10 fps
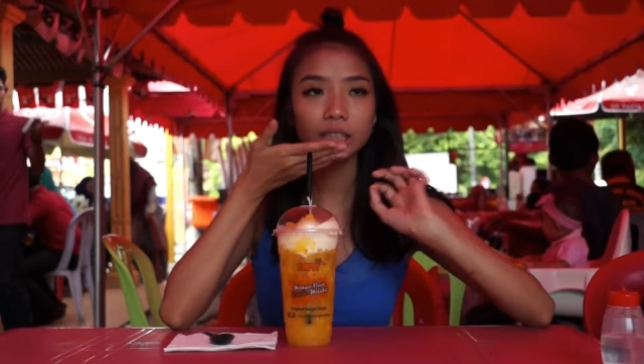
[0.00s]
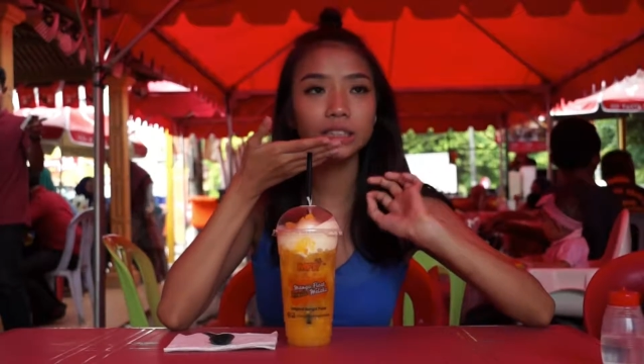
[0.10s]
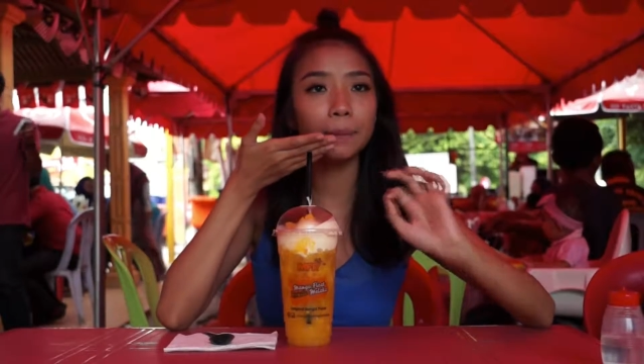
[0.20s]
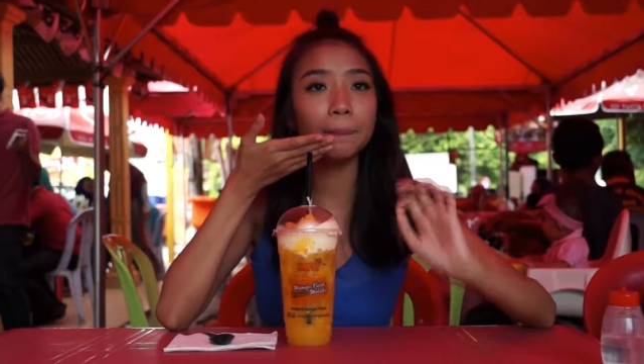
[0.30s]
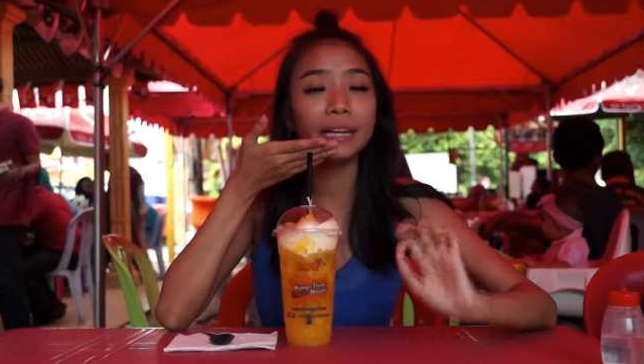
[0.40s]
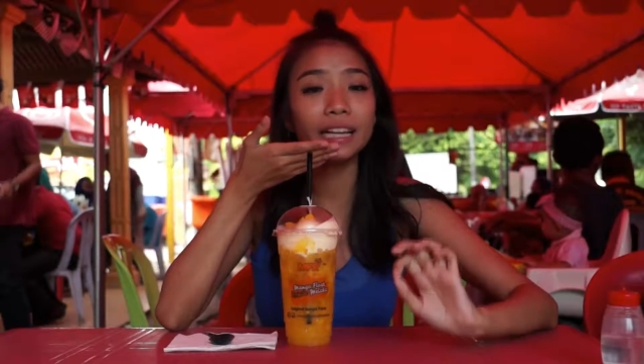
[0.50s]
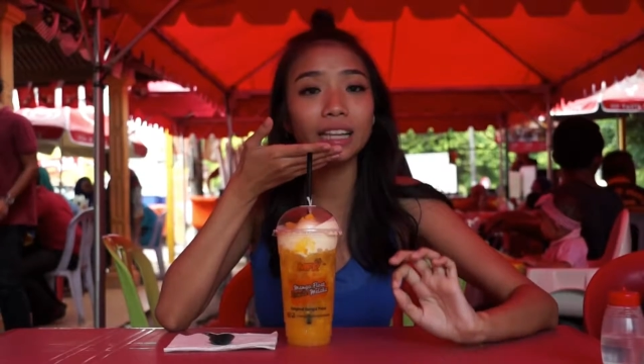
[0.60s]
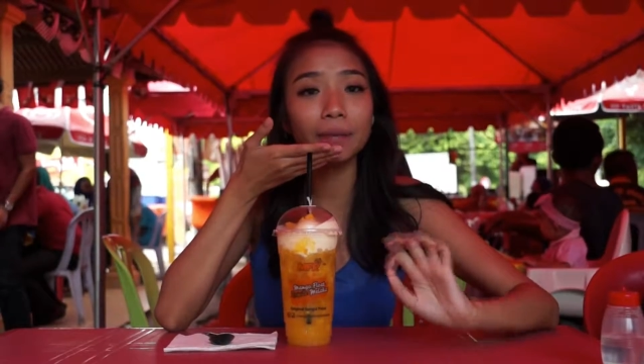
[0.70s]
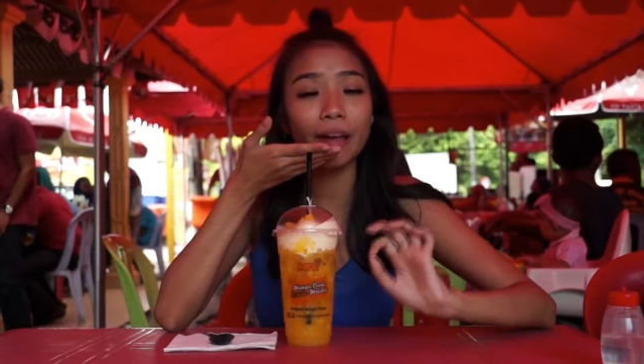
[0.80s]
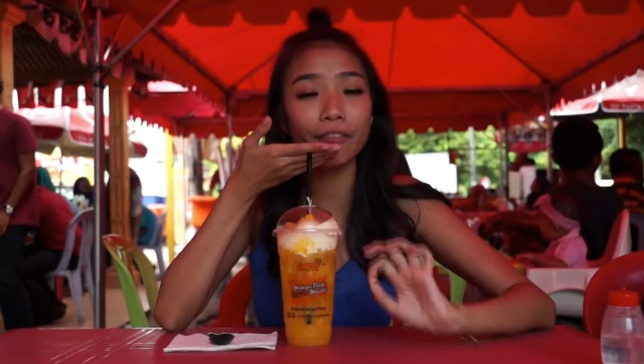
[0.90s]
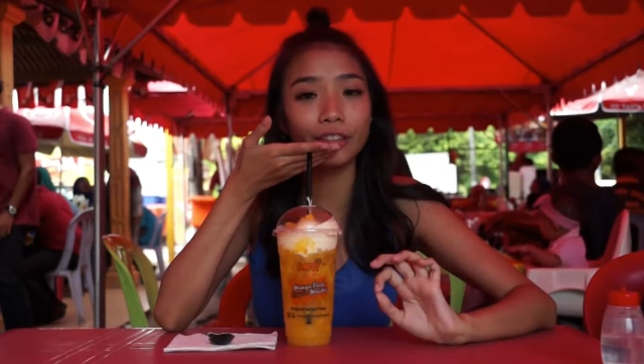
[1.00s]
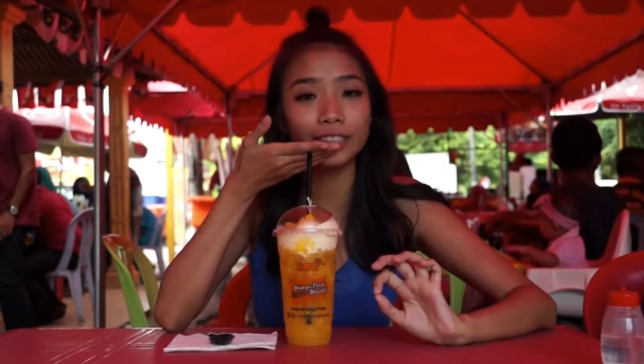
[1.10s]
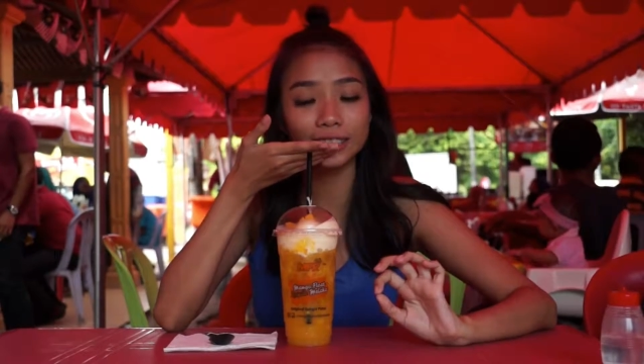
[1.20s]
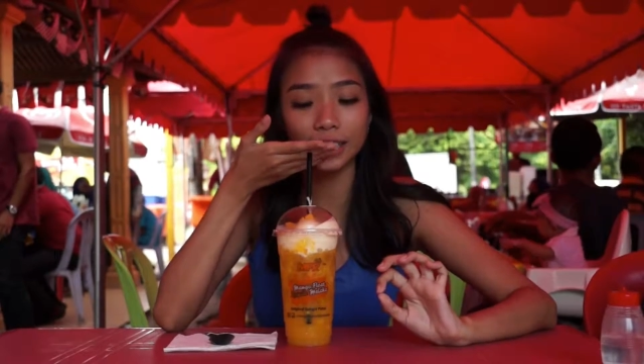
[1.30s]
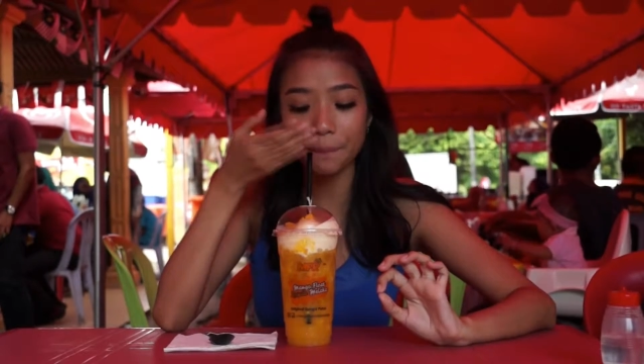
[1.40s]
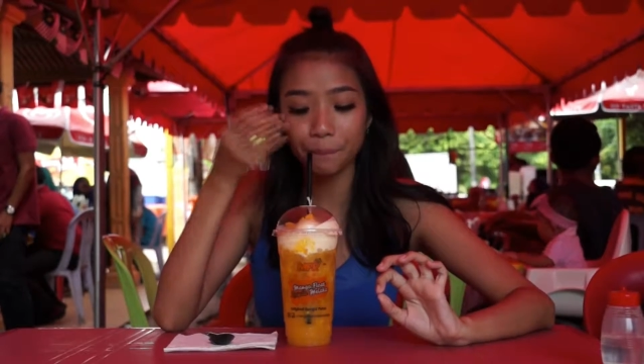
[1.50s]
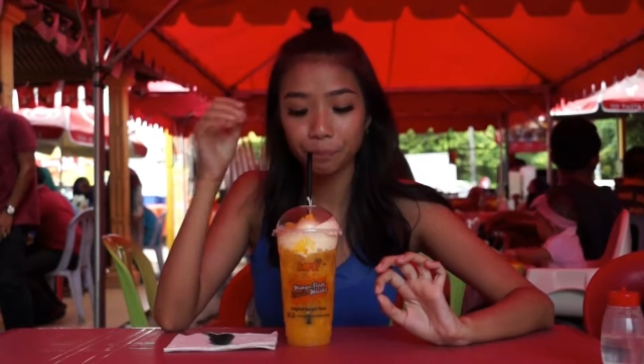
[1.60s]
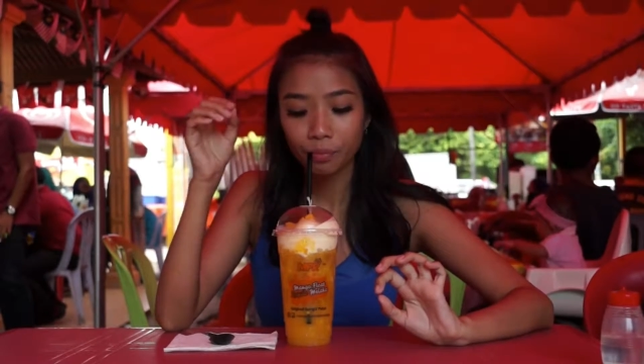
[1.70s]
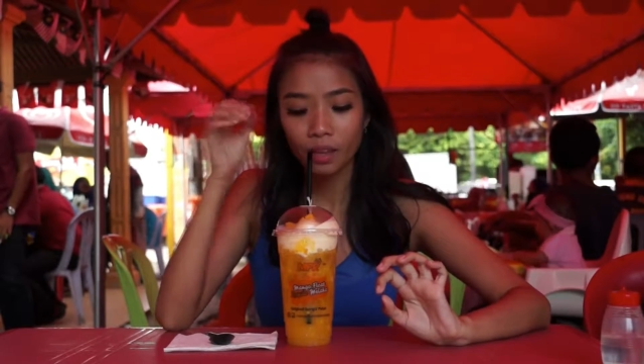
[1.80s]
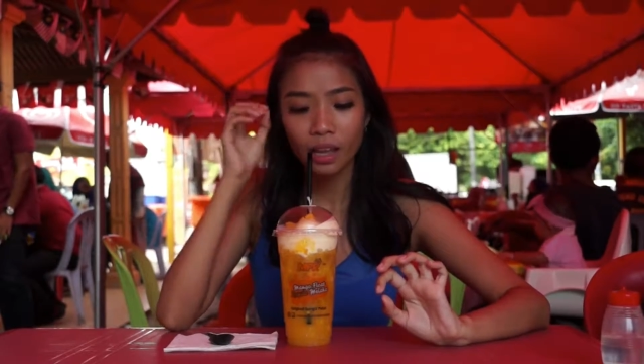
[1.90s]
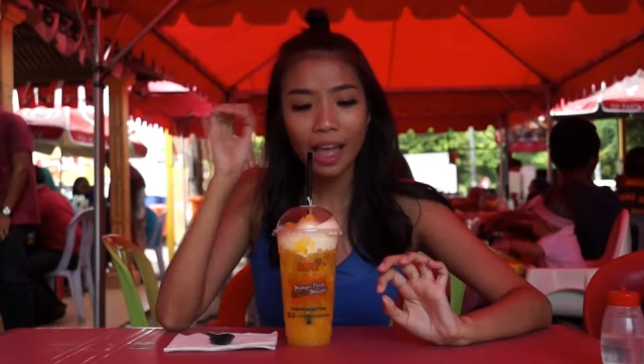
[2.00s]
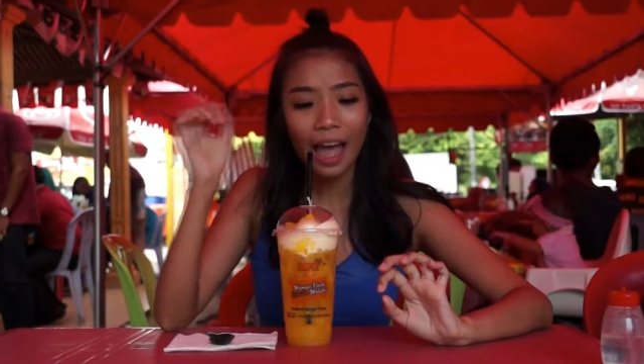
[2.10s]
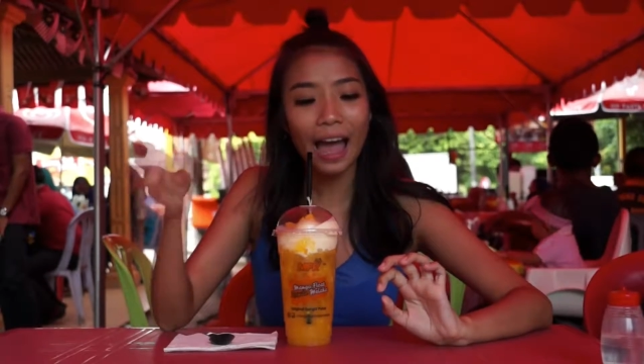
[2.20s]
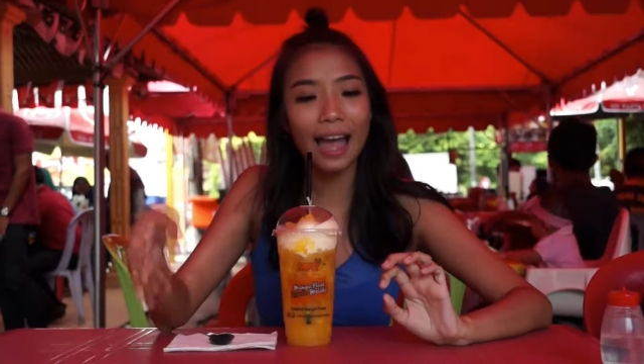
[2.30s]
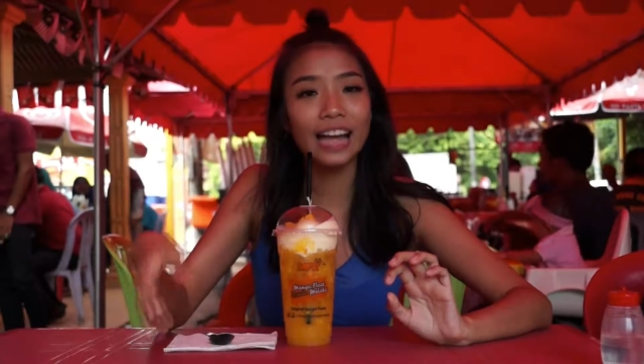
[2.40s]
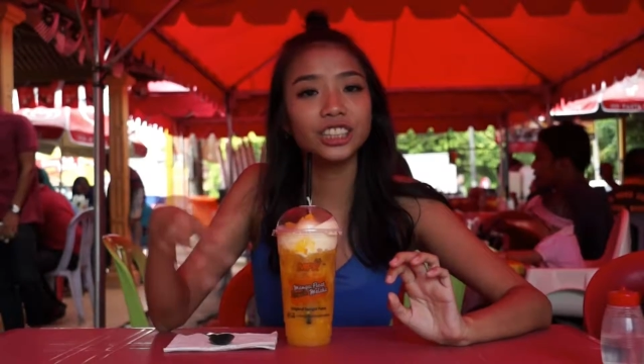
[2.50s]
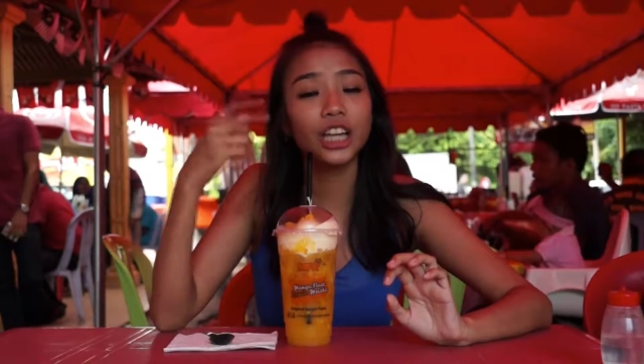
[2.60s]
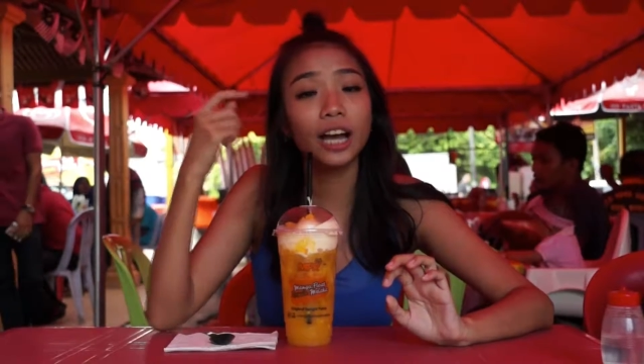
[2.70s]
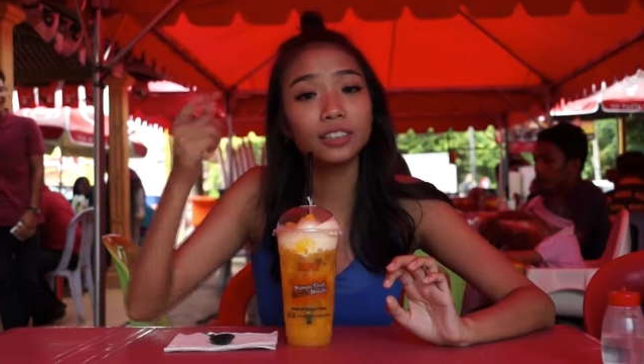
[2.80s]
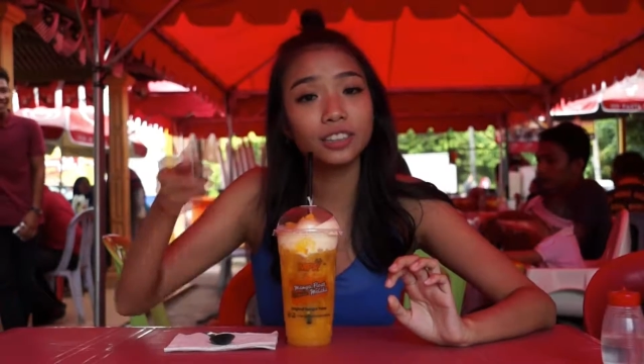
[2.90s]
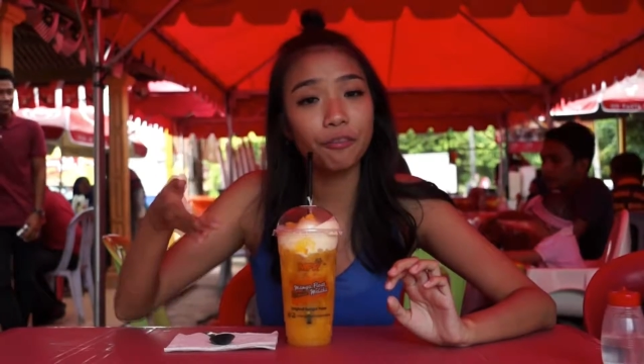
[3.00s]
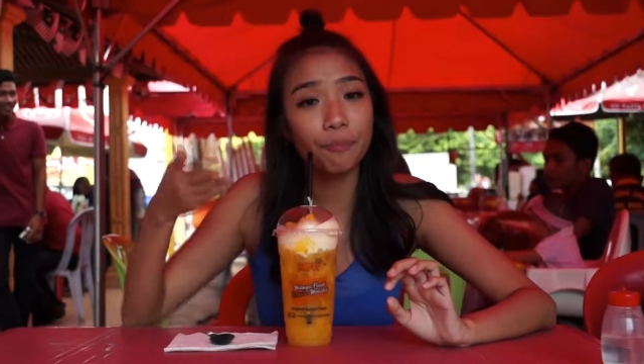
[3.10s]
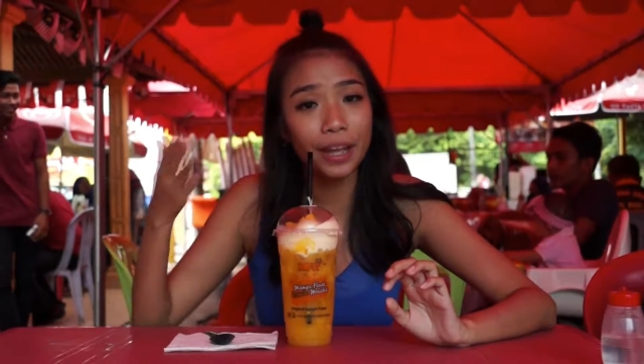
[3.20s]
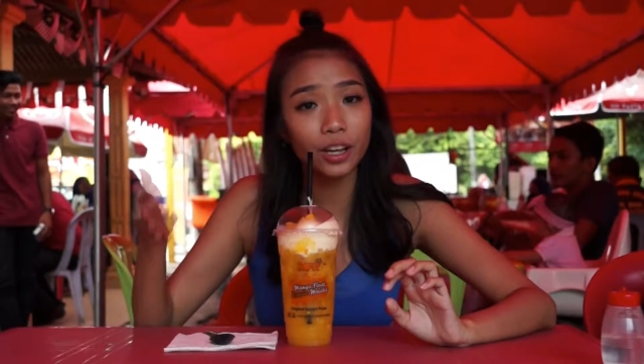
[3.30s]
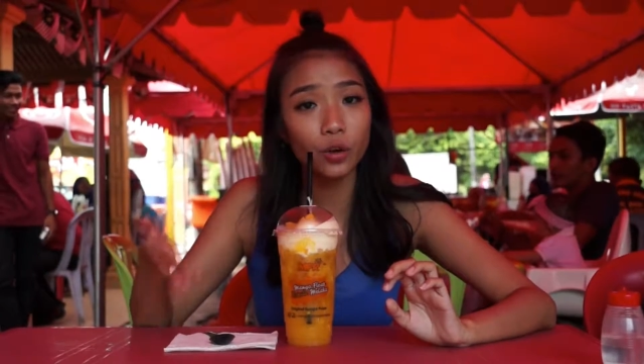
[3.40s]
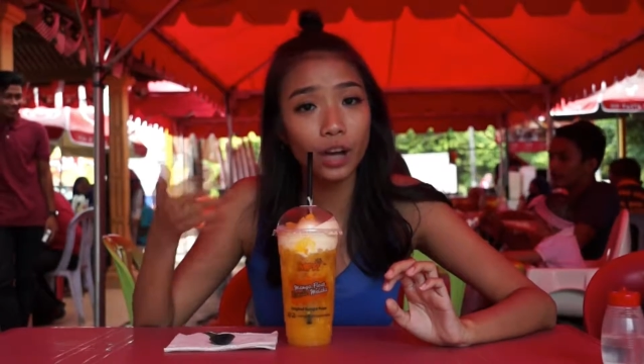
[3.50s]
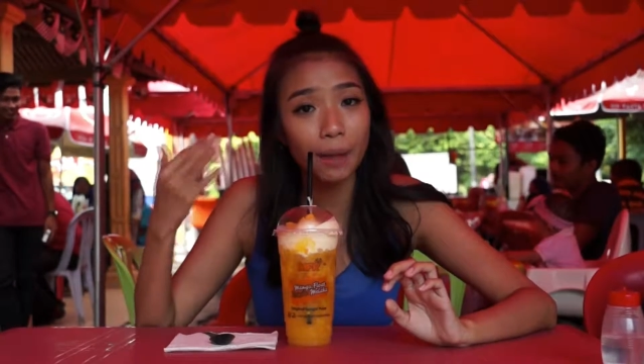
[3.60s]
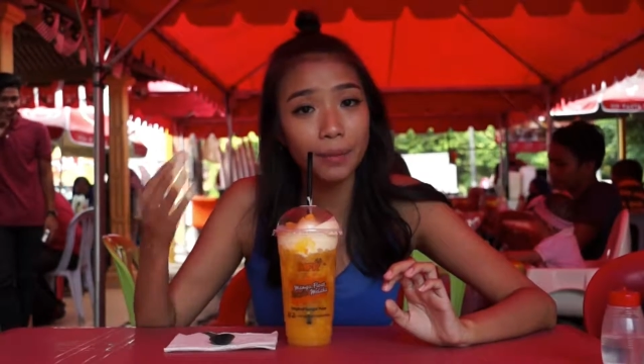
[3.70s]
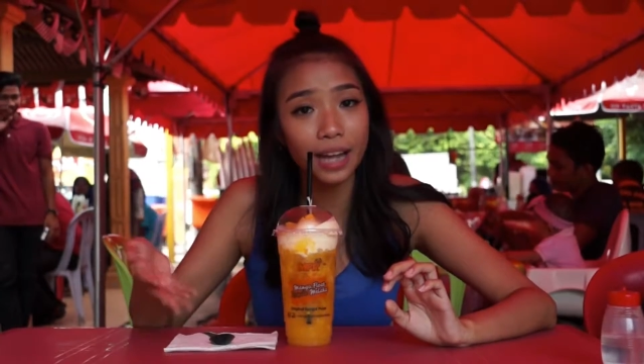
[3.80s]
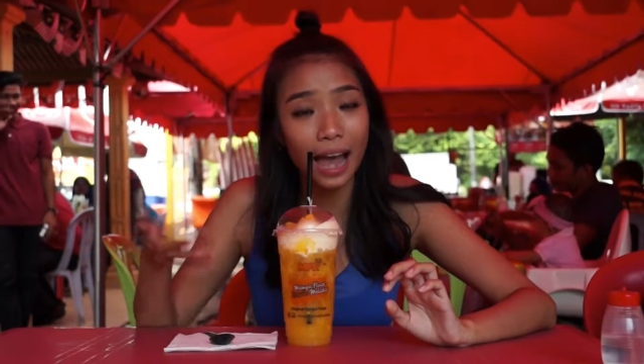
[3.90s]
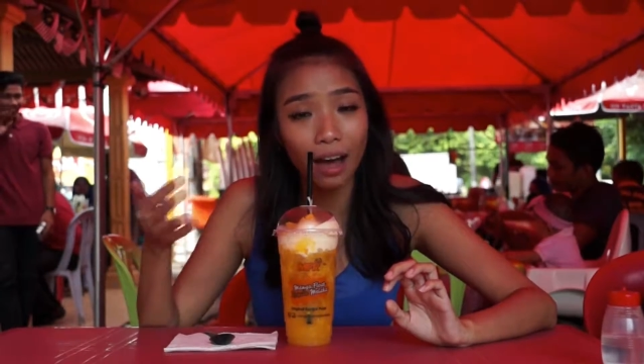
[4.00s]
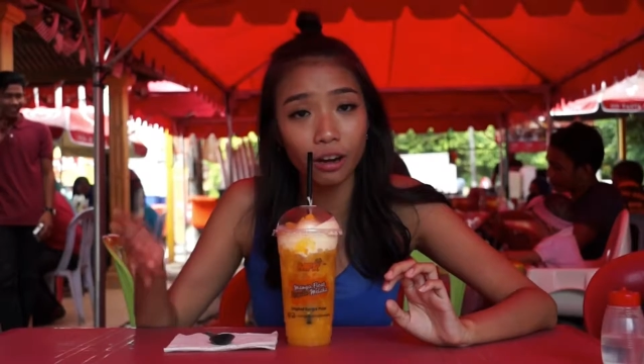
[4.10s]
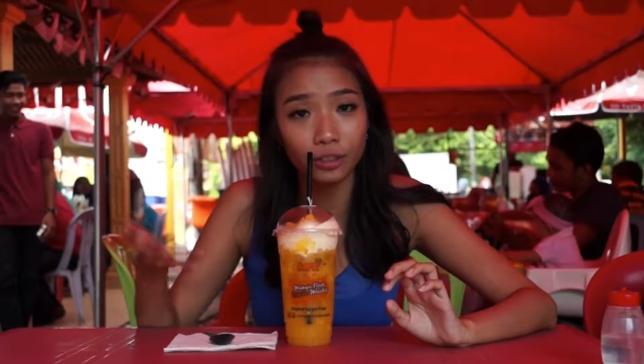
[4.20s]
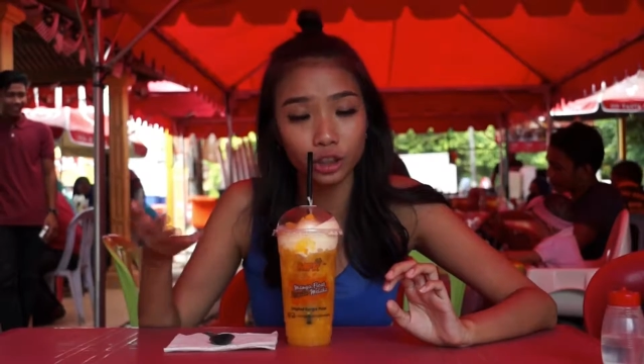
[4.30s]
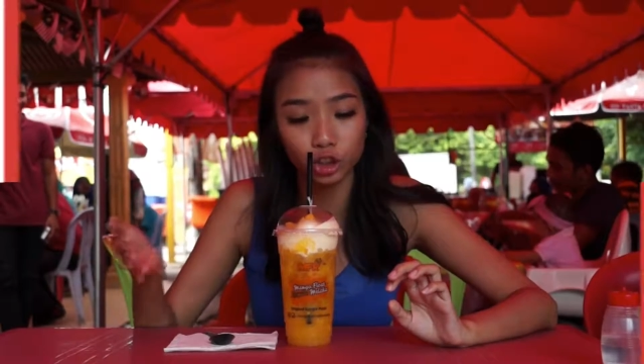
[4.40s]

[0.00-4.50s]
Immediately, my first sip, I had chunks of mango coming out of the